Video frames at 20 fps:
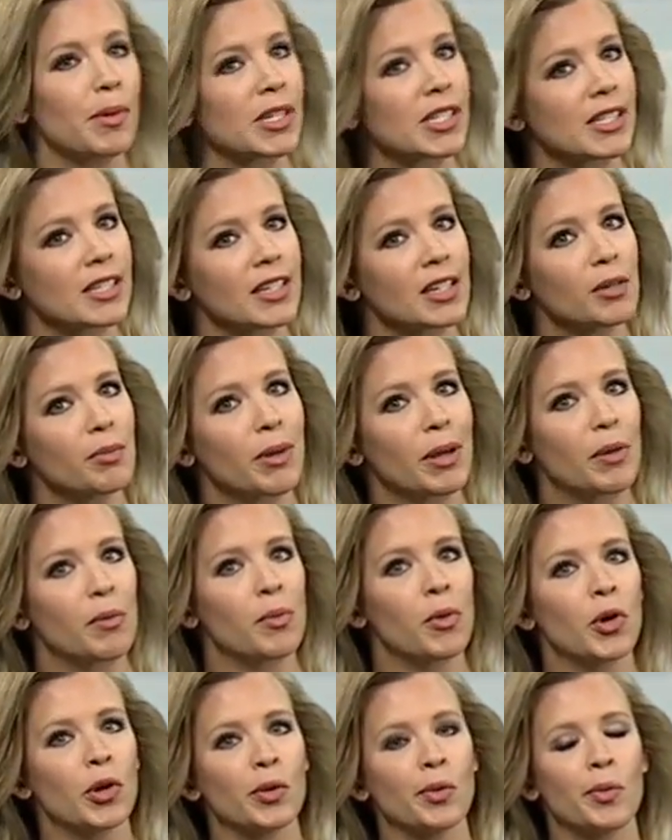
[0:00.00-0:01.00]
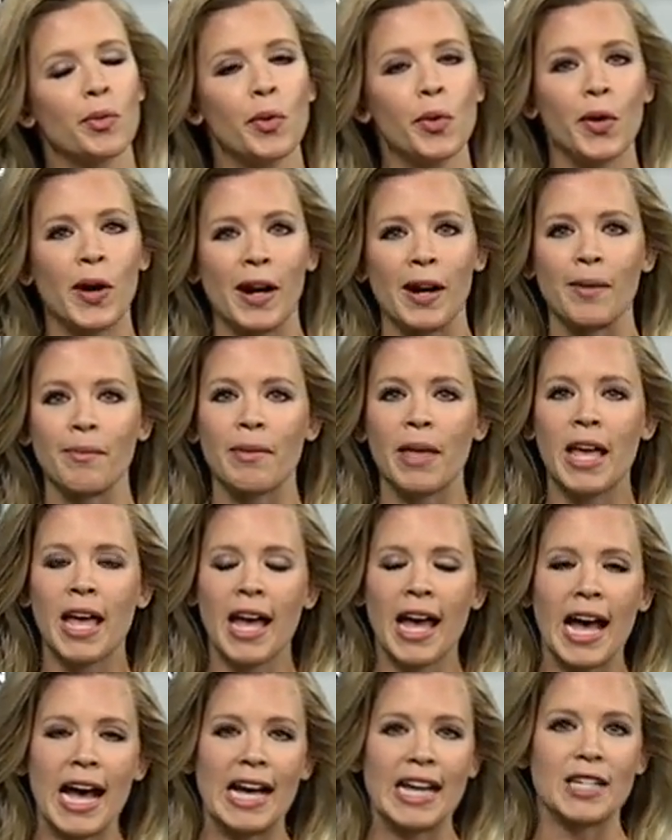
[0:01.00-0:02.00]
us a little bit more warm
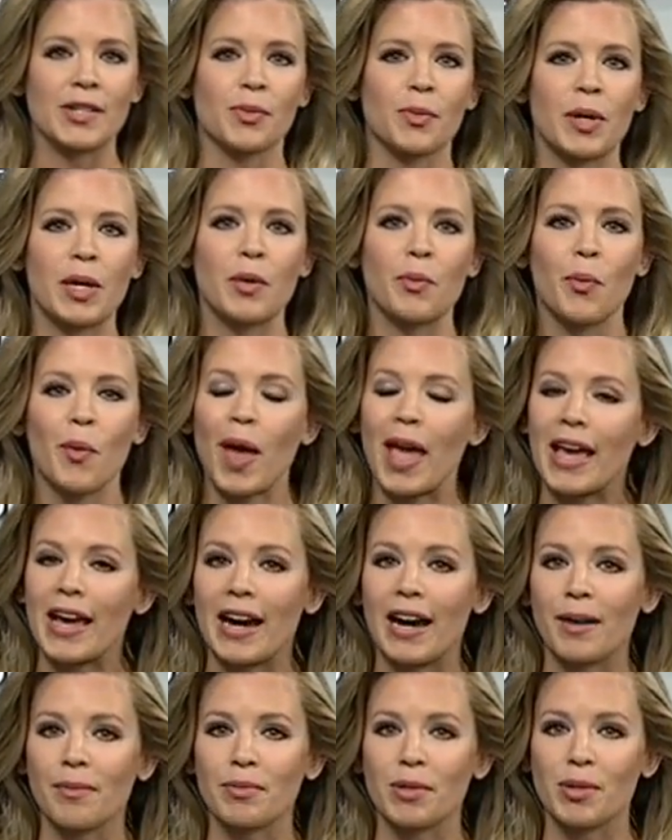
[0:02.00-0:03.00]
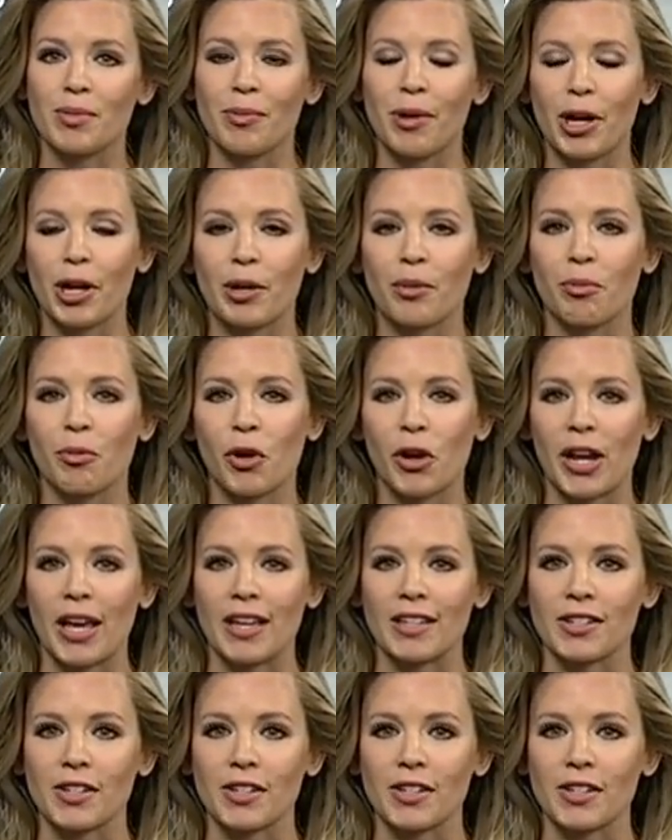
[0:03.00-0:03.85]
as we wake up tomorrow morning.